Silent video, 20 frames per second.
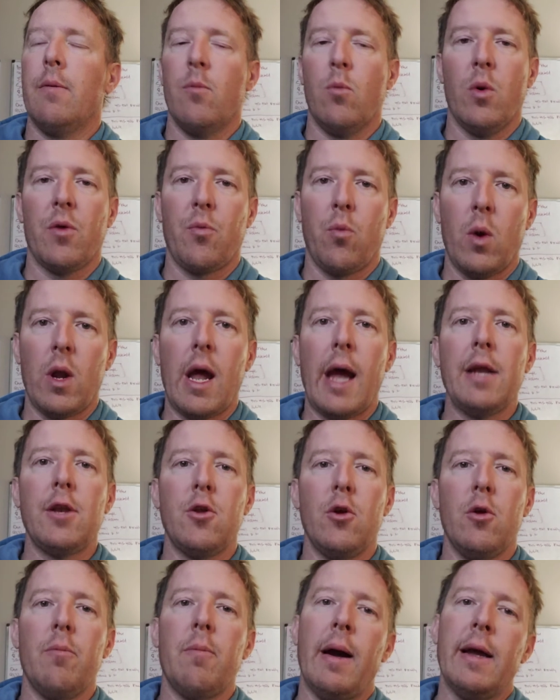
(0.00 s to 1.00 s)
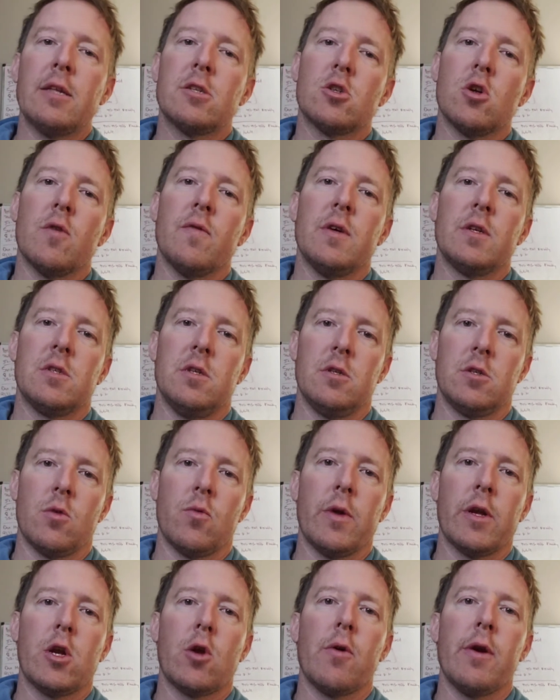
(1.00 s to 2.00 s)
with what I do, my service is a
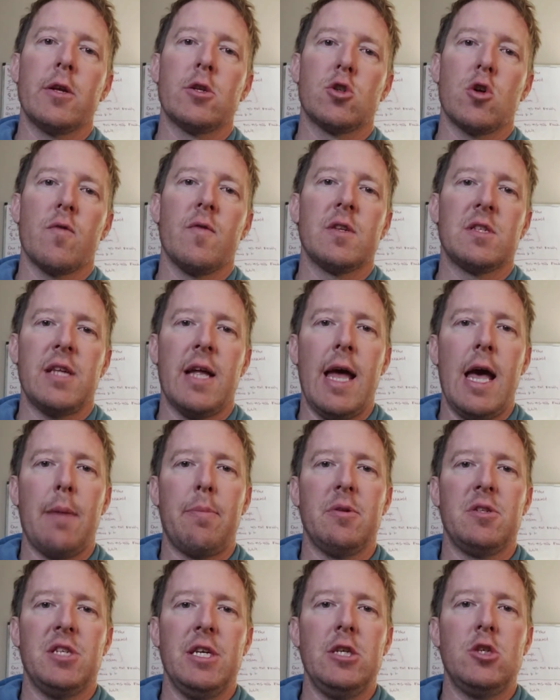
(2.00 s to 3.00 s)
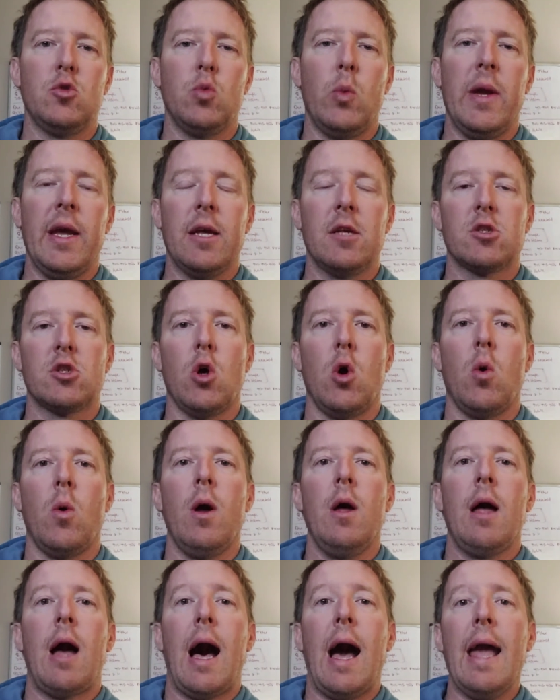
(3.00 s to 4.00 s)
recurring service that happens each week. So
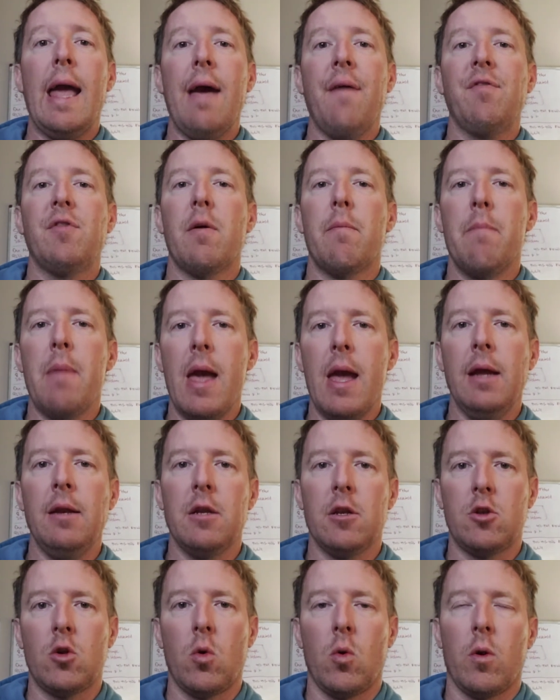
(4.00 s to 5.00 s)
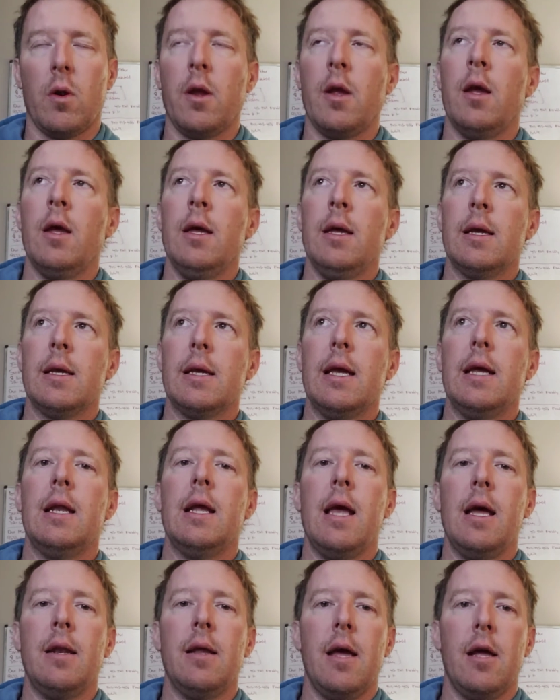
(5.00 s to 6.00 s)
I have to mandatory get
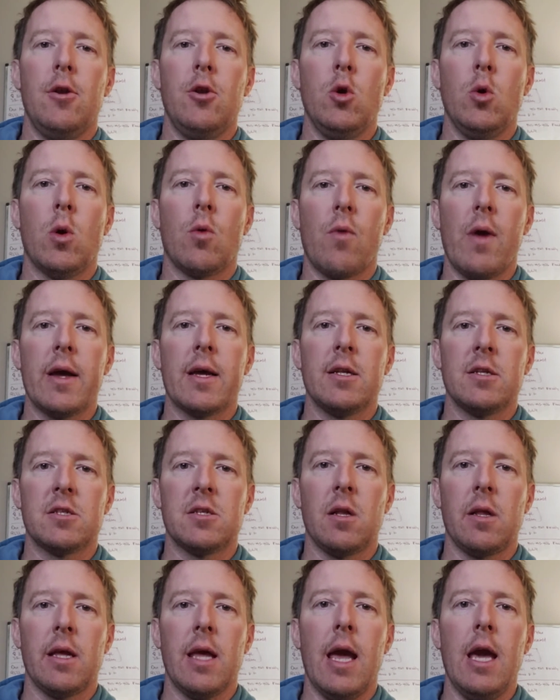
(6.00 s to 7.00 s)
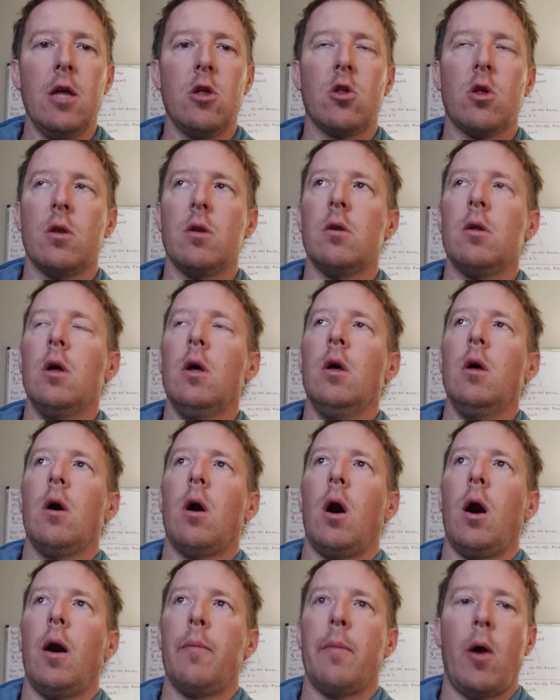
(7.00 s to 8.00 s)
in and do a reconciliation
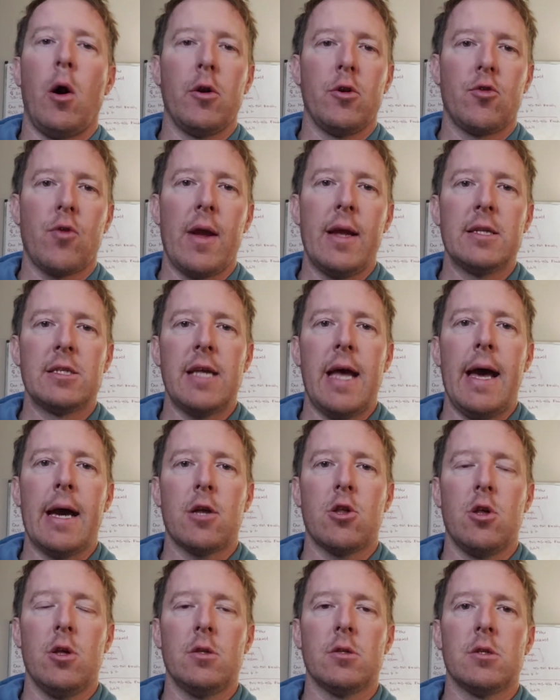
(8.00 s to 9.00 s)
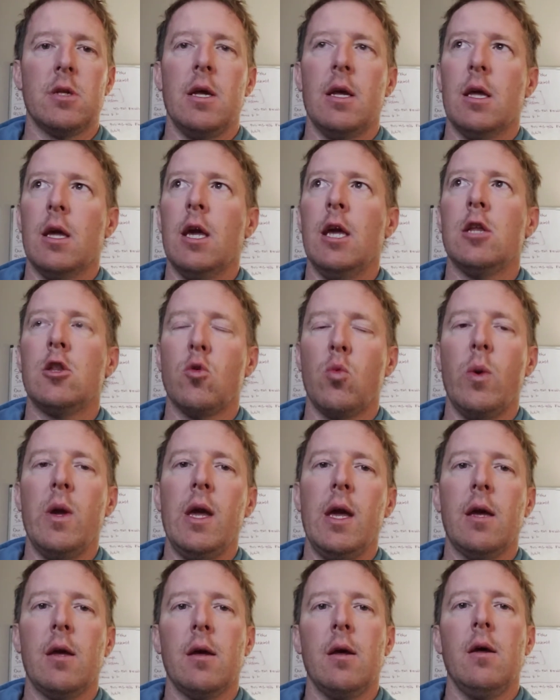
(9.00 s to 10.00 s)
on transactions each
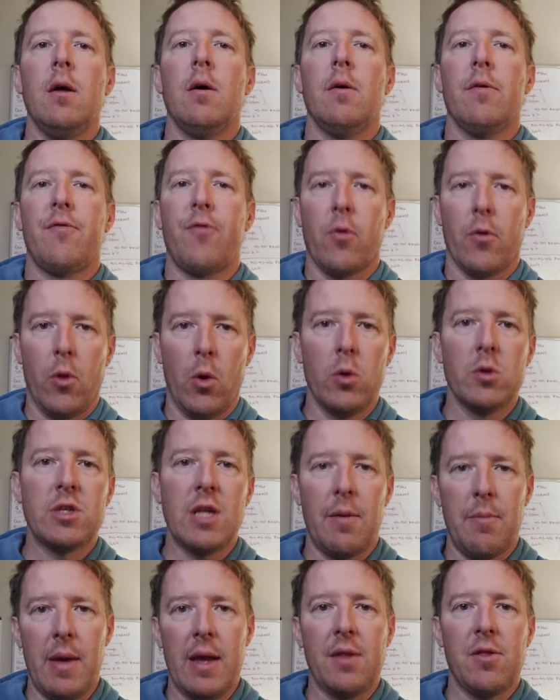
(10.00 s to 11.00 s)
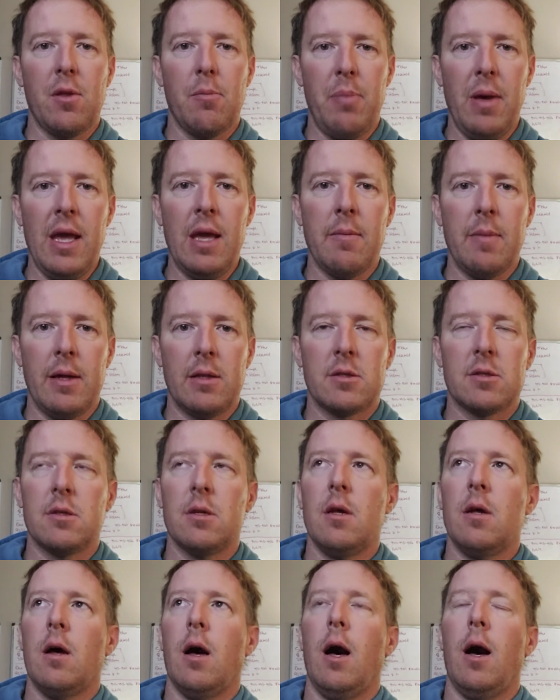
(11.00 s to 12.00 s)
week for those that make the payments
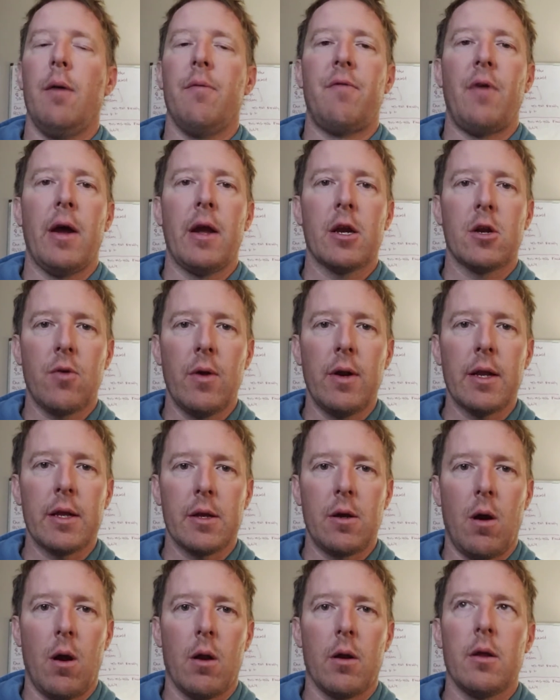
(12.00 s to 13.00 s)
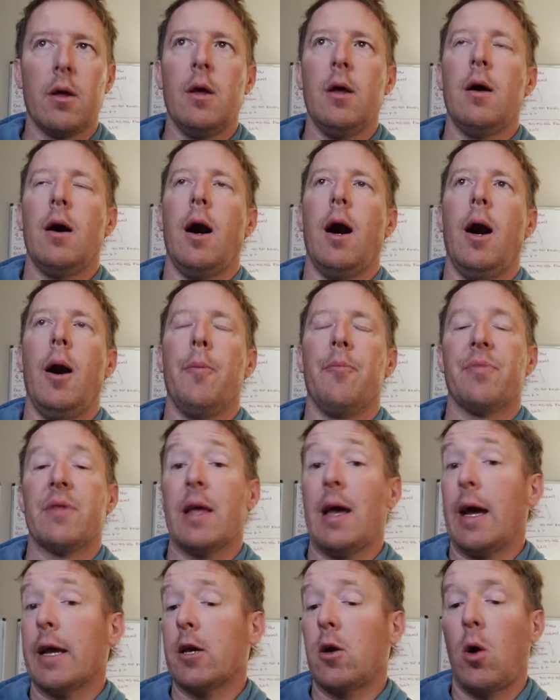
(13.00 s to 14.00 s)
via credit card.
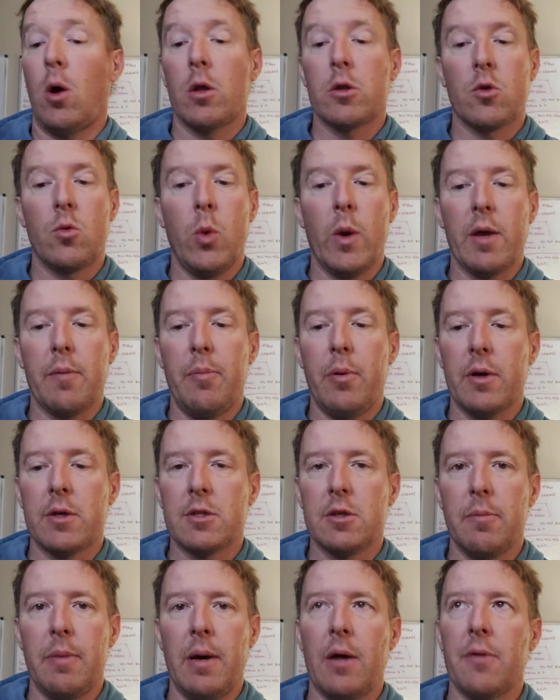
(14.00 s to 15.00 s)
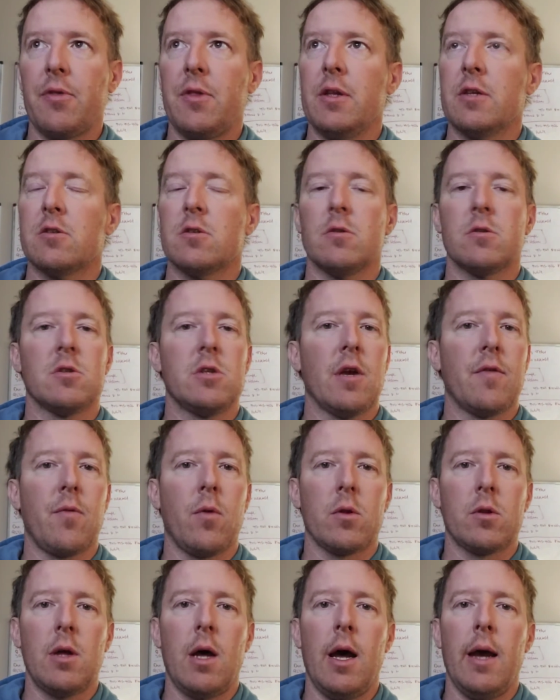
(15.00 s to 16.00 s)
I called QuickBooks about this
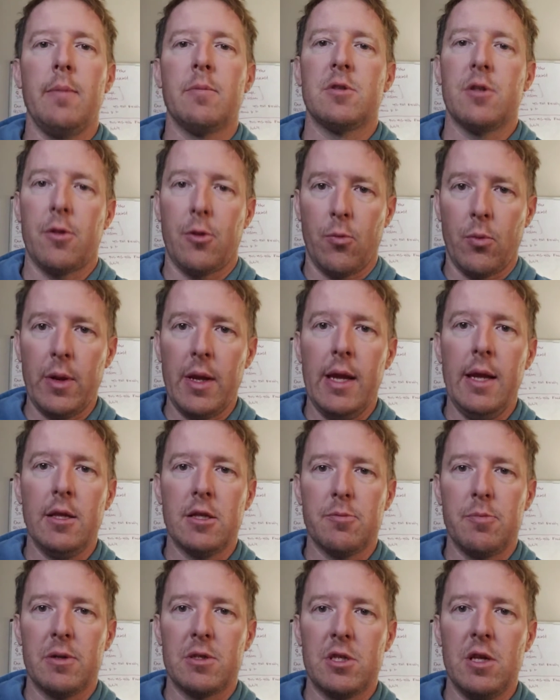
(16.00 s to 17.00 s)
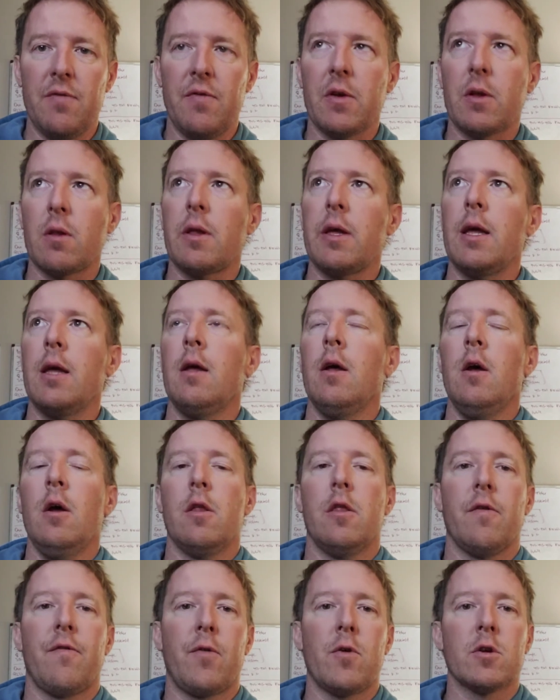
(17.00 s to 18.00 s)
several times, 3 specifically.
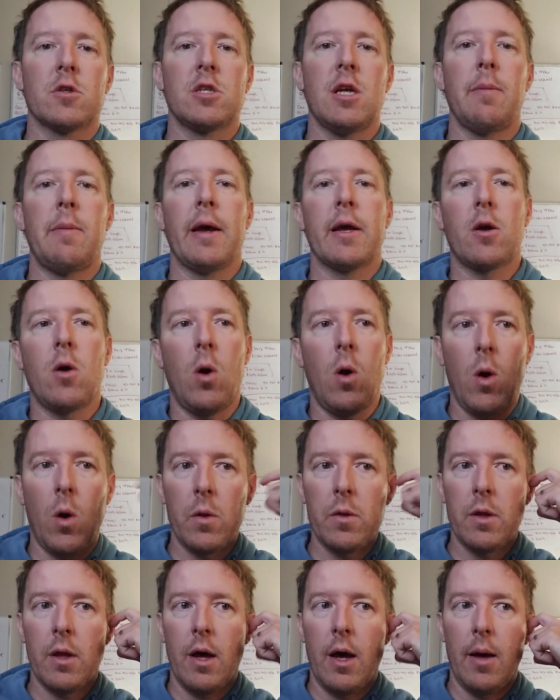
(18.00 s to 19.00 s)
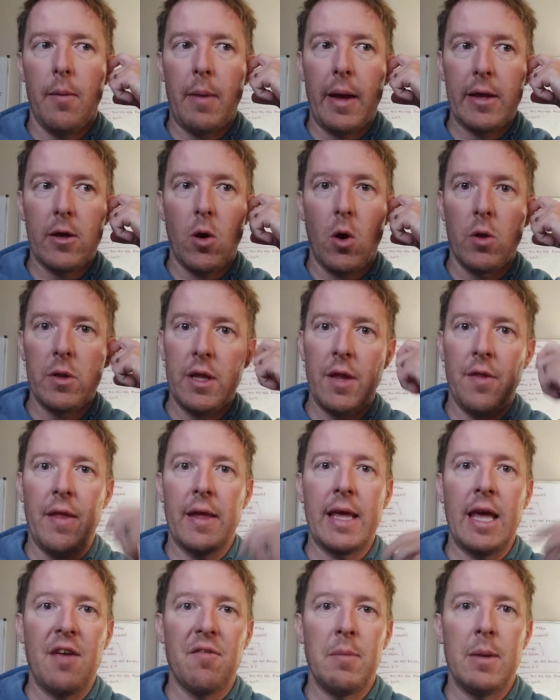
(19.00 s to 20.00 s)
The first time I called in, they
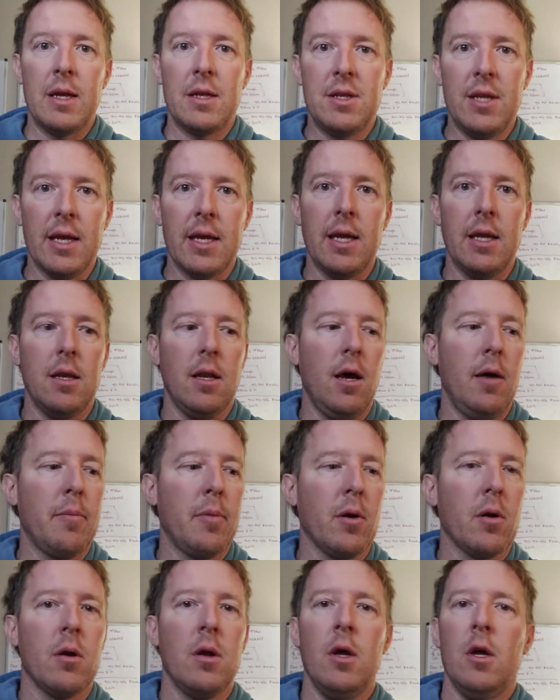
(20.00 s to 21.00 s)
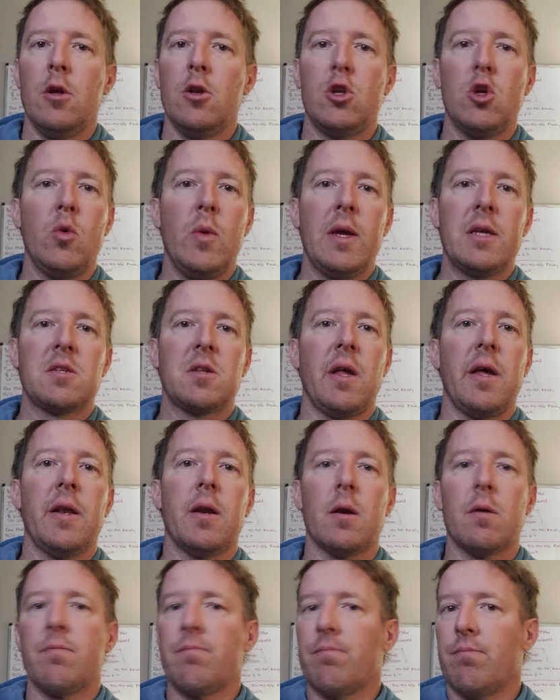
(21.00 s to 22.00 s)
gave me a ticket number. 2 weeks
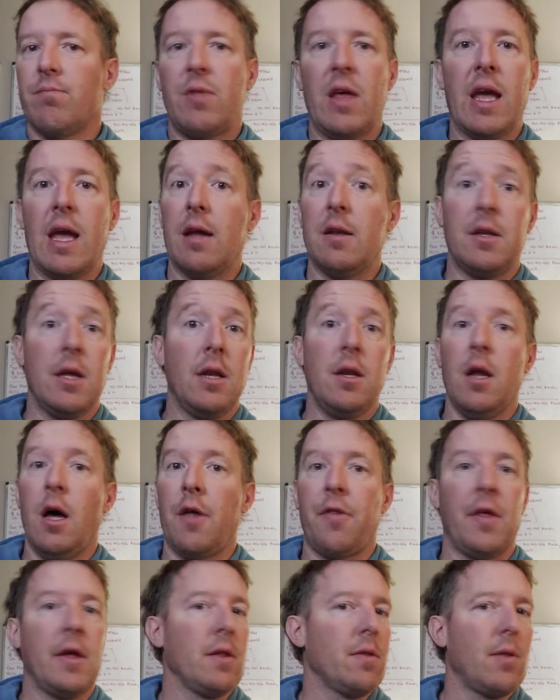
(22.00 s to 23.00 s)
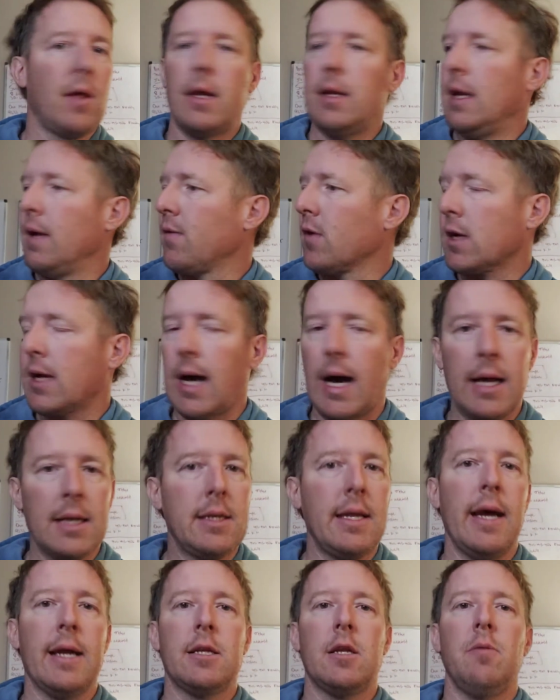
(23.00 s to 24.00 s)
later, they had done nothing. They never
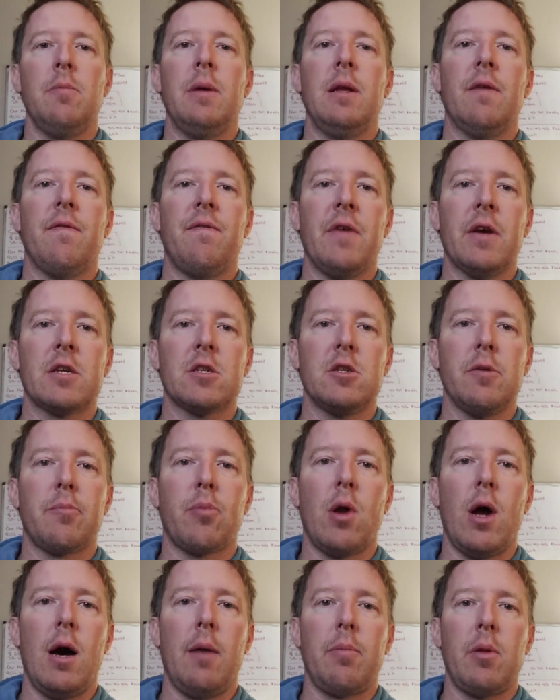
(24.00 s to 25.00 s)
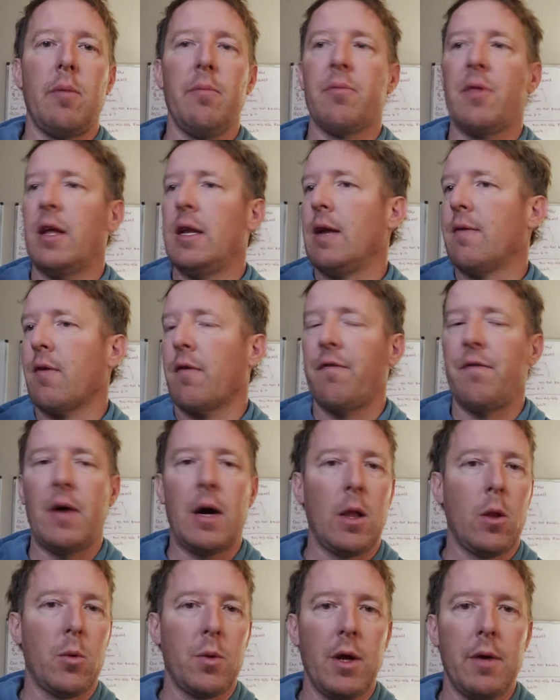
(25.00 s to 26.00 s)
contacted me to fix the problem. They never
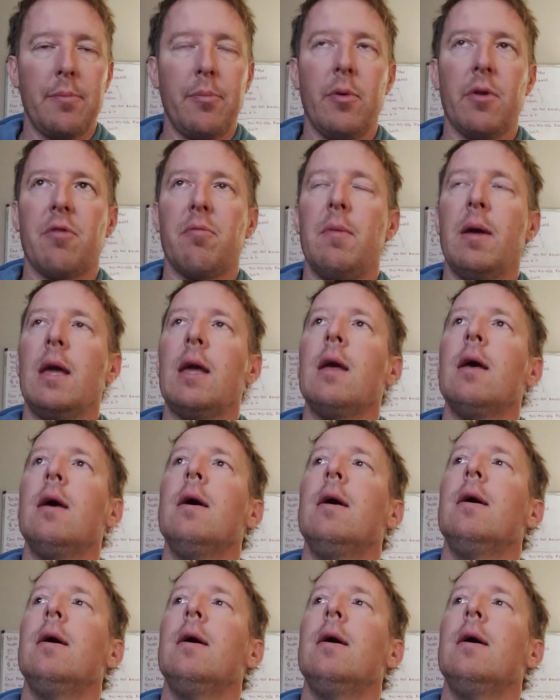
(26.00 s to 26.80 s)
followed up with me.